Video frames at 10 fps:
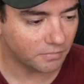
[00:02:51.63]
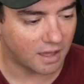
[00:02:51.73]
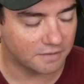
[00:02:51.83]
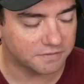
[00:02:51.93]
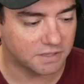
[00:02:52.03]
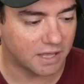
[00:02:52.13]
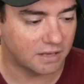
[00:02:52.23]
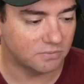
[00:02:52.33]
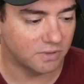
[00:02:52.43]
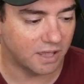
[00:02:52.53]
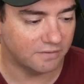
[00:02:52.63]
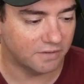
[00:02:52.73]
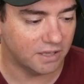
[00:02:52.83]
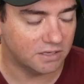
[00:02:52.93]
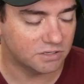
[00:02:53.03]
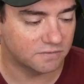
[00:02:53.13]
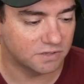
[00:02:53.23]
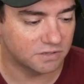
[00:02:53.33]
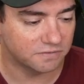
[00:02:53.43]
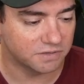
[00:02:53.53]
After that, we have each of the
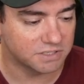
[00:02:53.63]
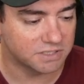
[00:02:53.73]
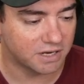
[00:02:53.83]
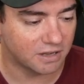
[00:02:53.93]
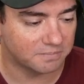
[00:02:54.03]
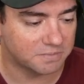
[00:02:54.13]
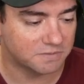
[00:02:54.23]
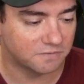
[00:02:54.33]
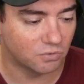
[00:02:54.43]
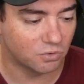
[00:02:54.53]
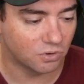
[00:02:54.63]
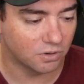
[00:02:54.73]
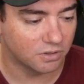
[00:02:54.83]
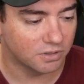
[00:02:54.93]
different setups for